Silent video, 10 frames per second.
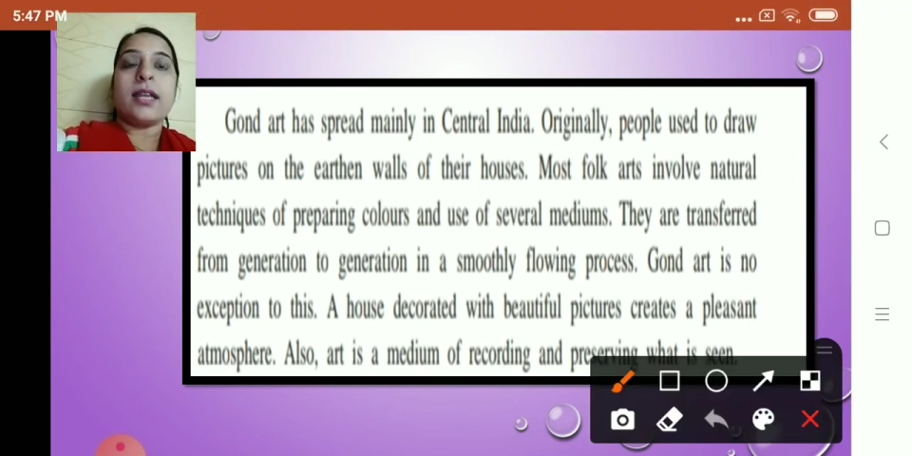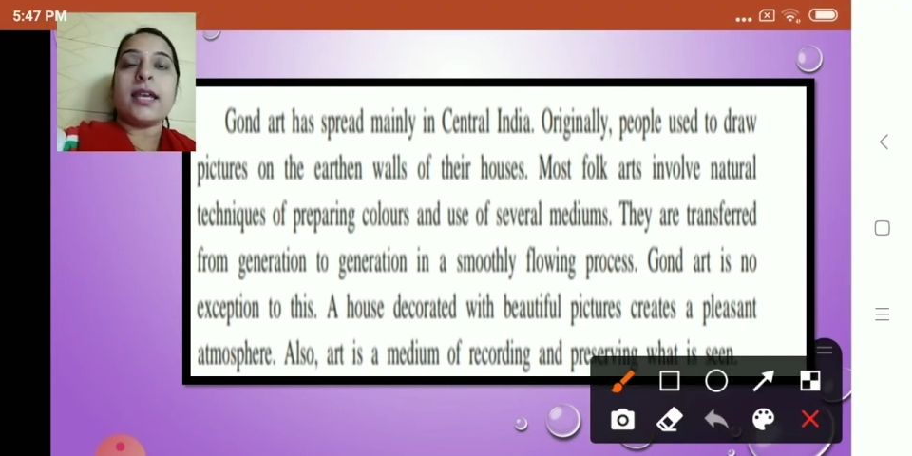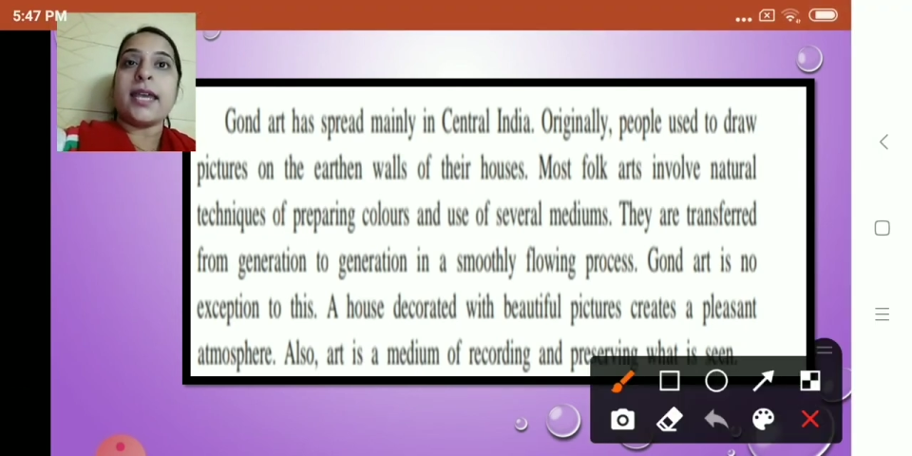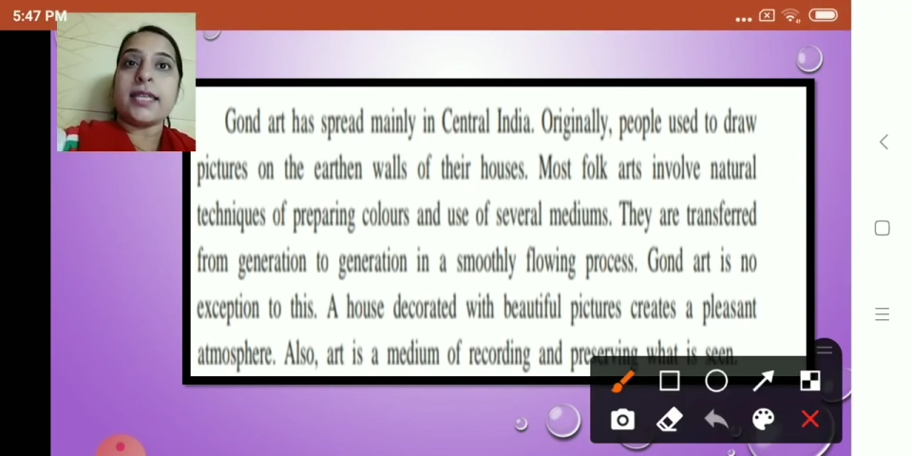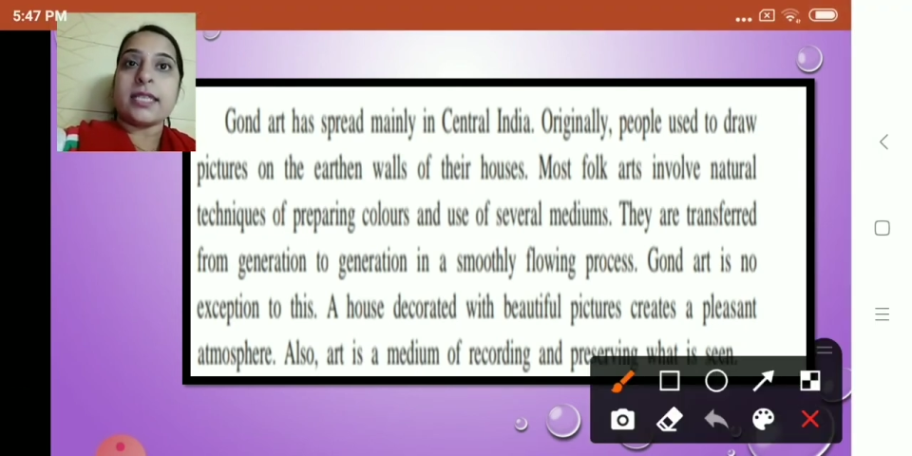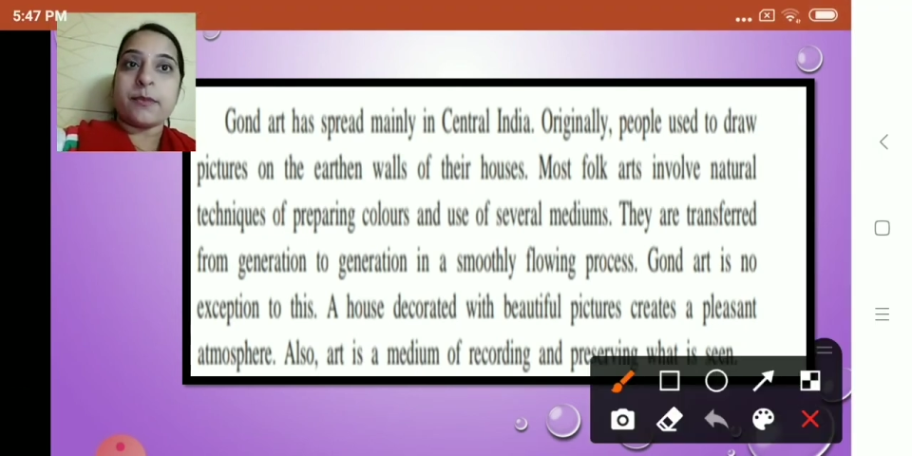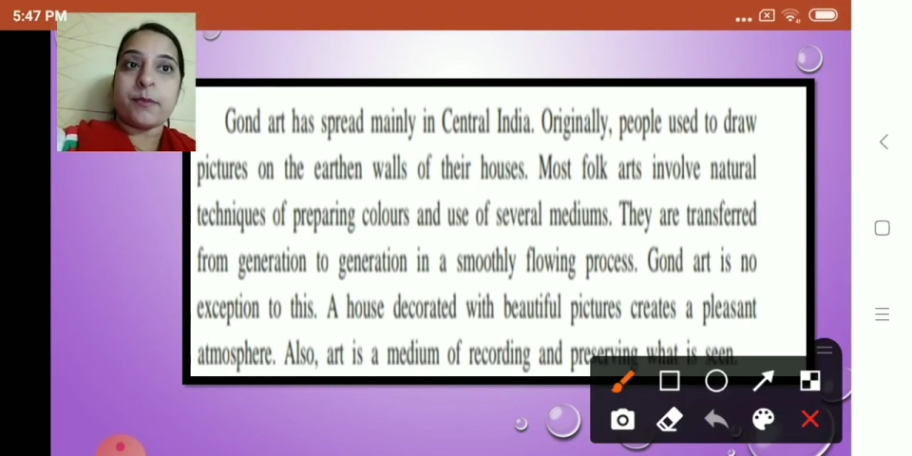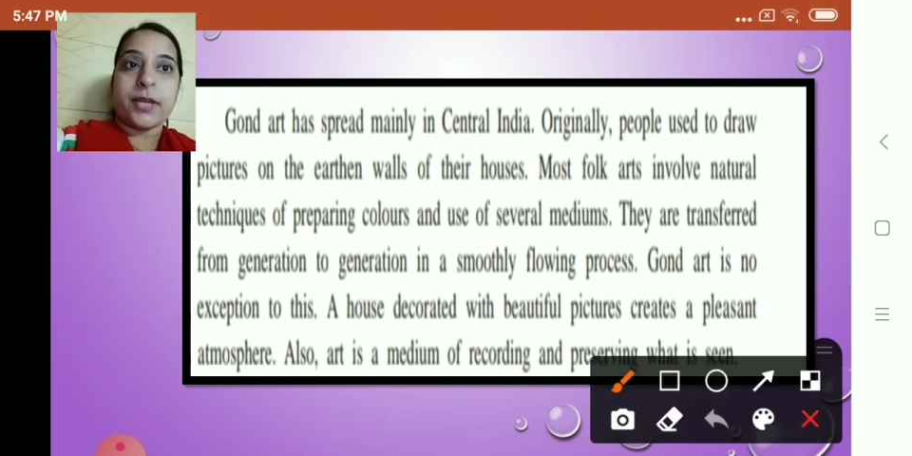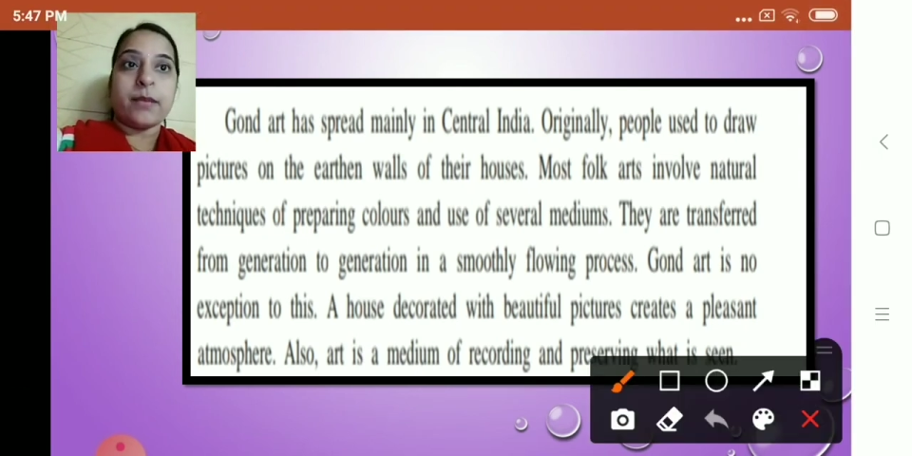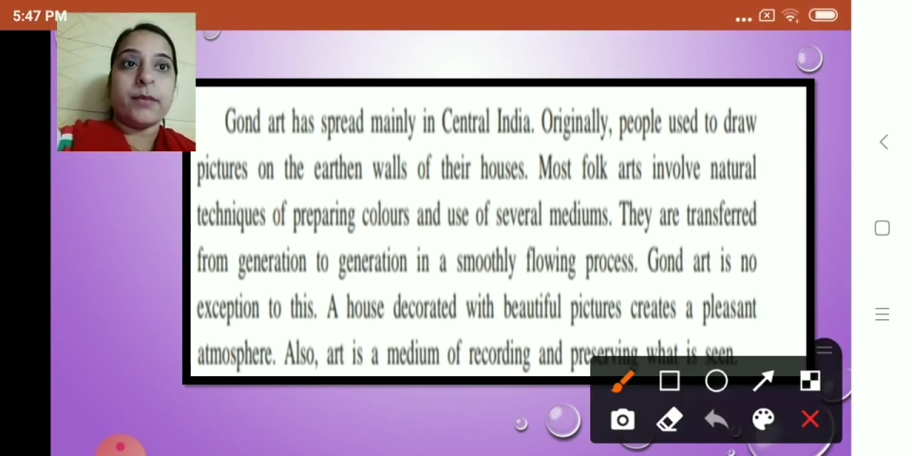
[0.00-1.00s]
has
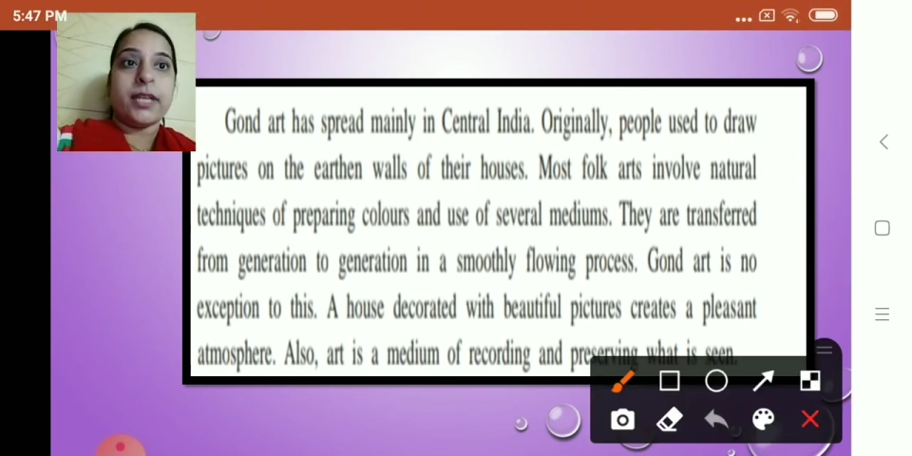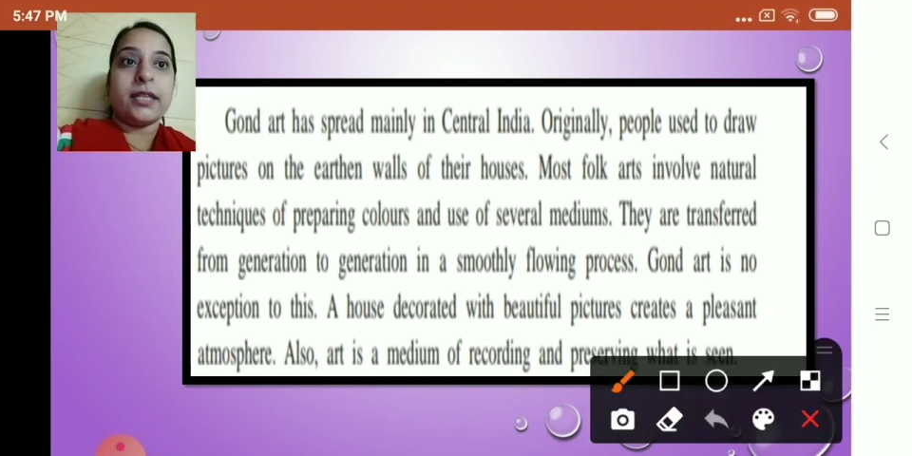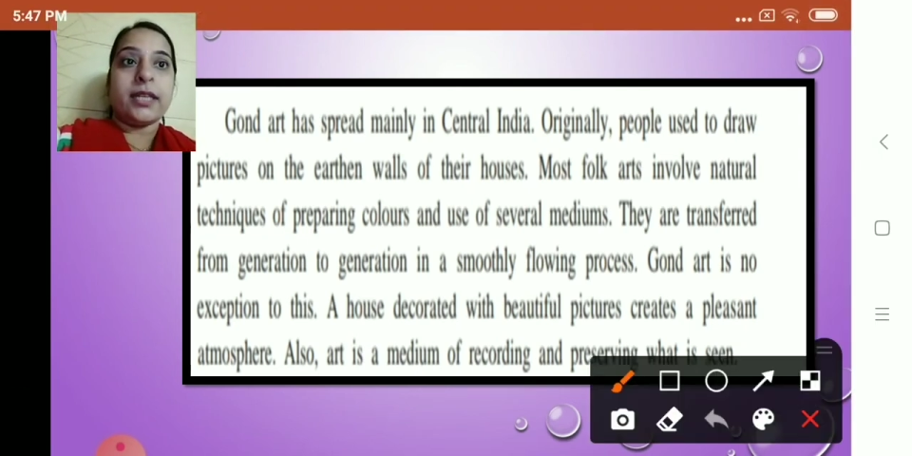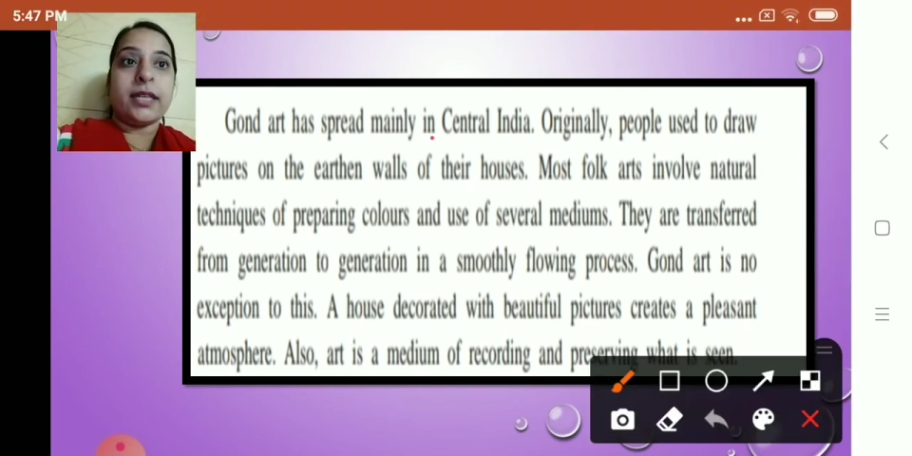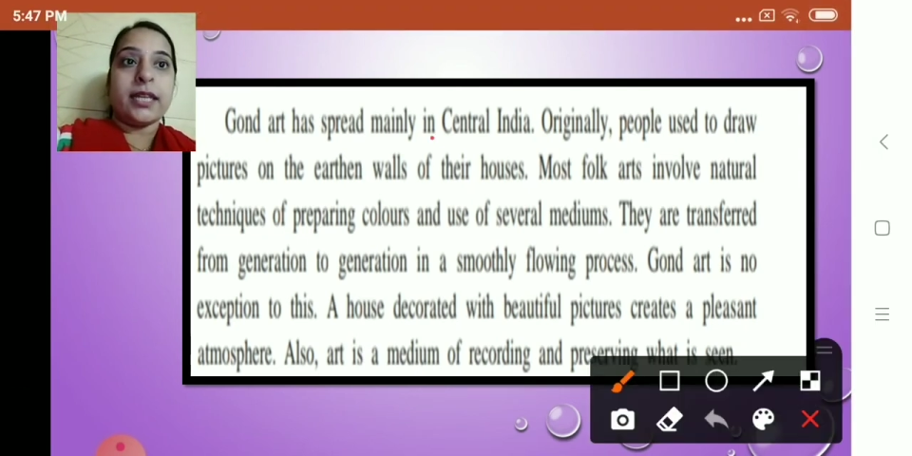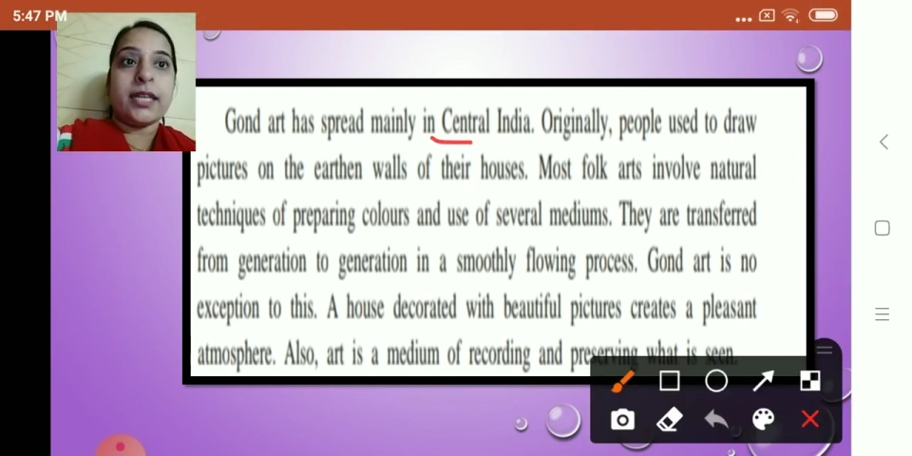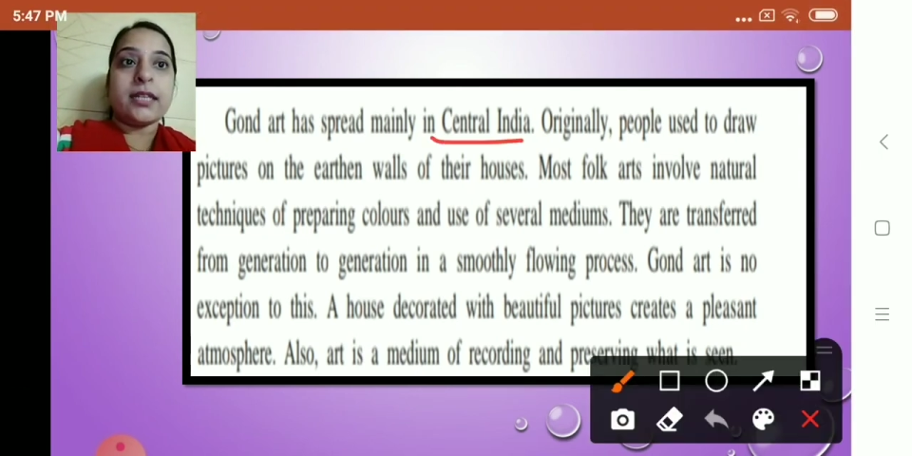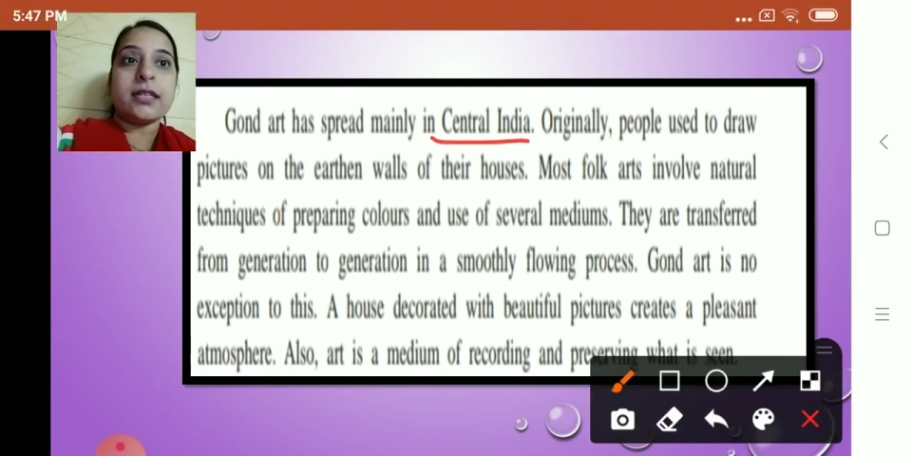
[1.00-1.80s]
spread mainly in